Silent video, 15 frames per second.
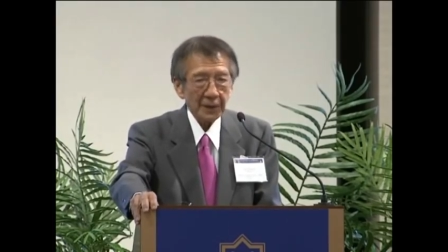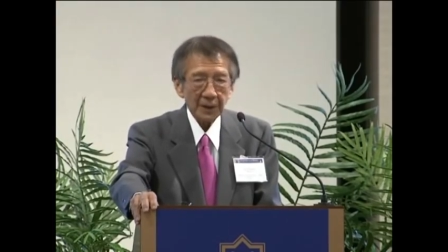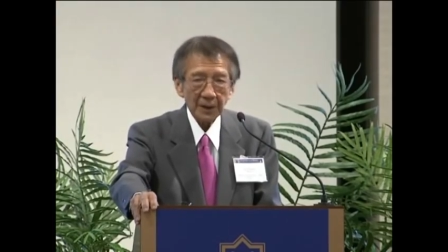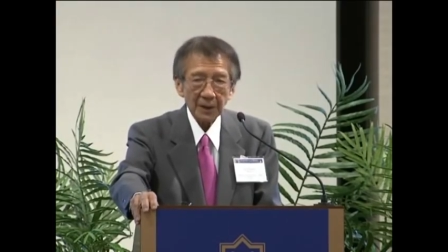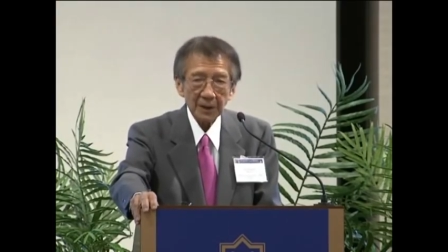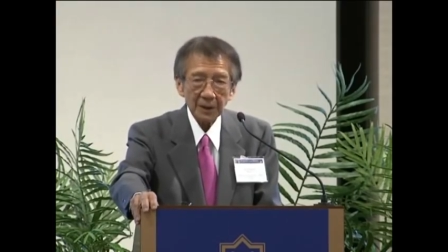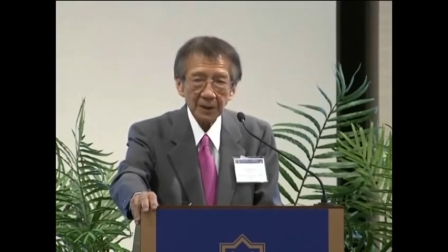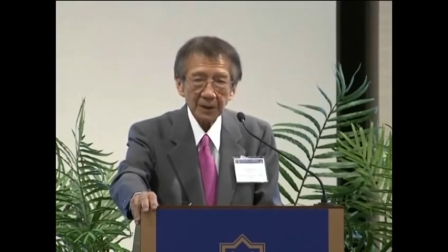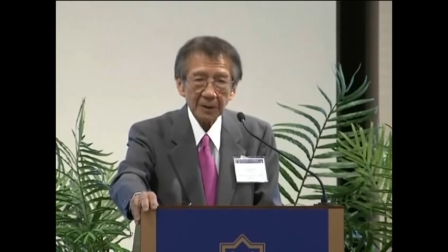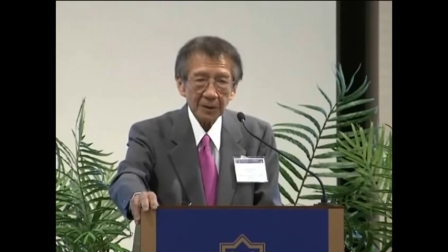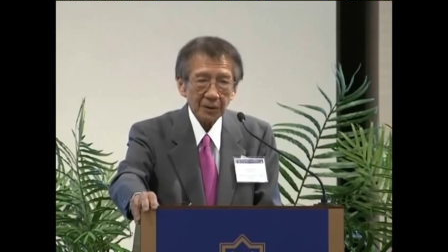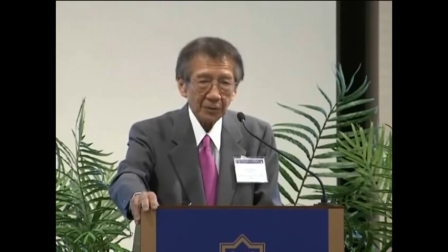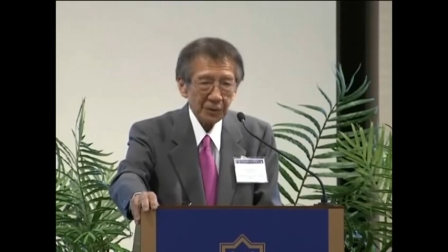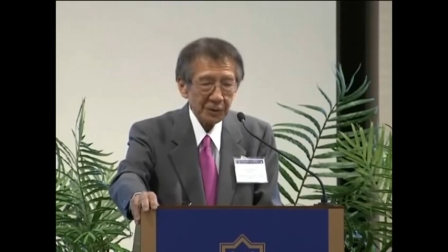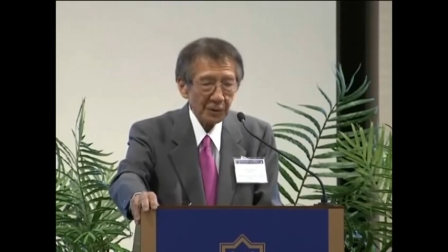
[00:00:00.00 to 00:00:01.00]
In
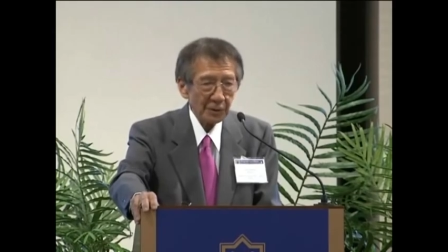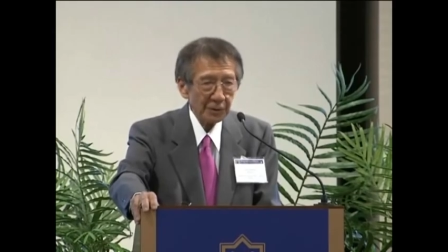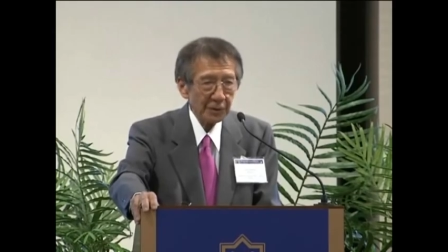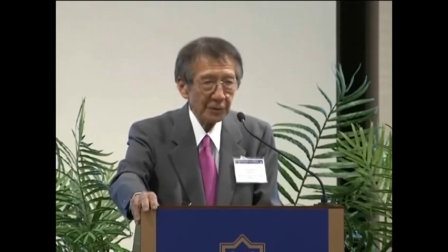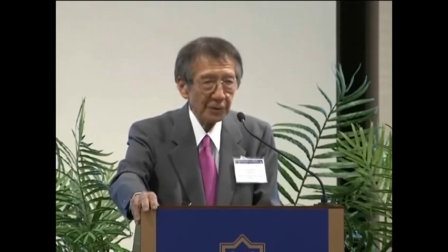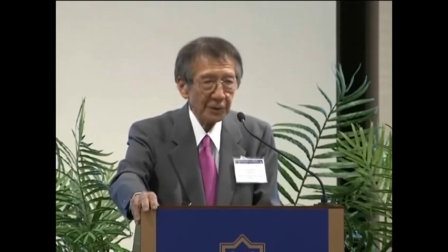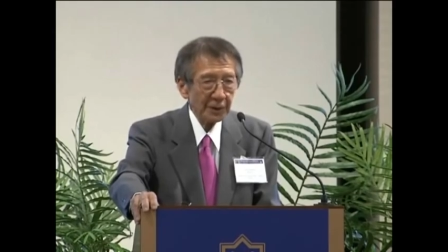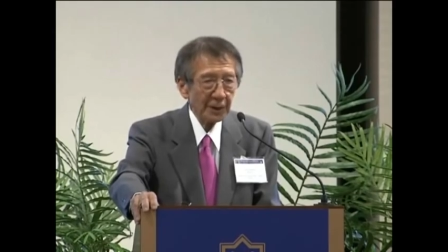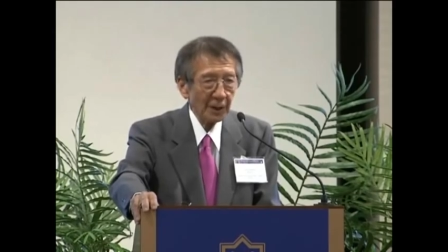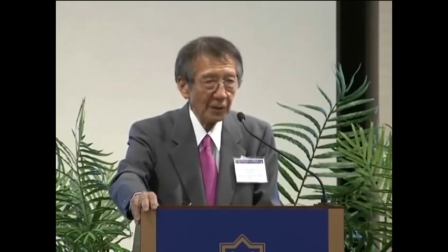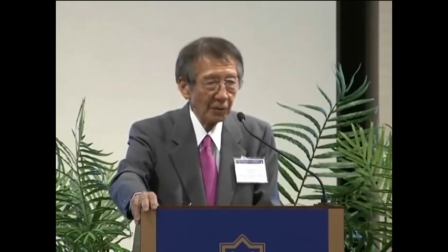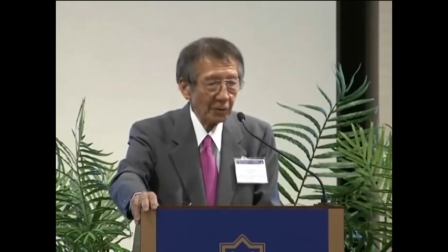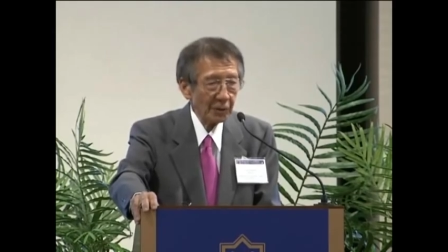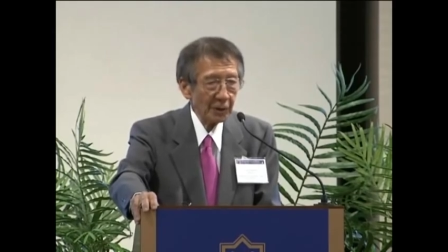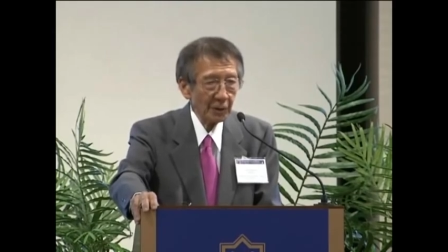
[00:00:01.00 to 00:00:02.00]
do, so doing,
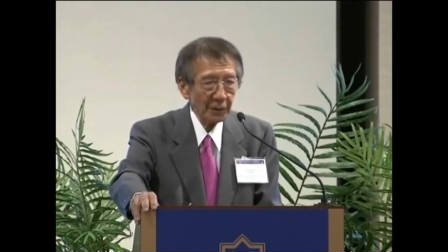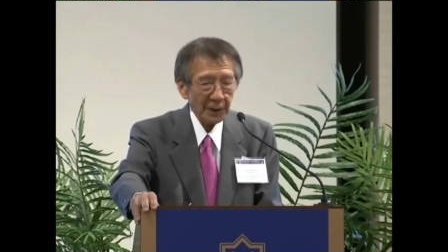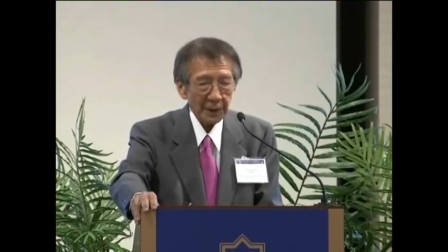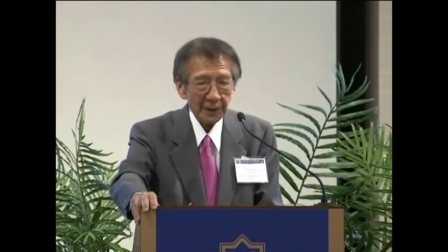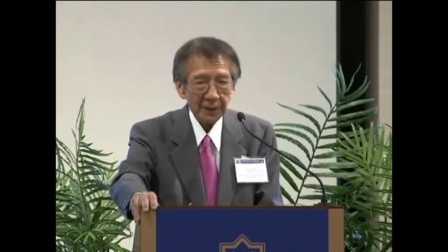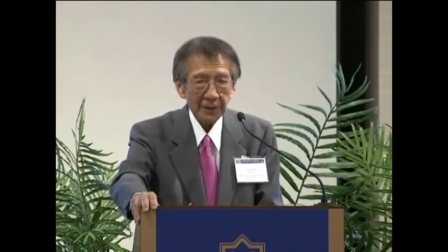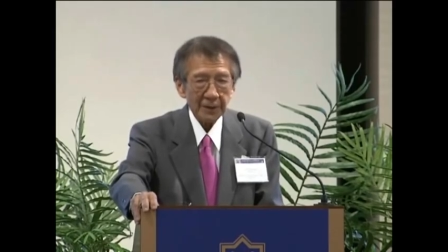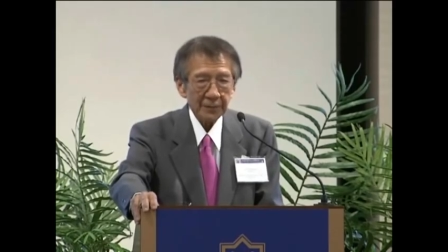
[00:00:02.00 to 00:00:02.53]
along the way,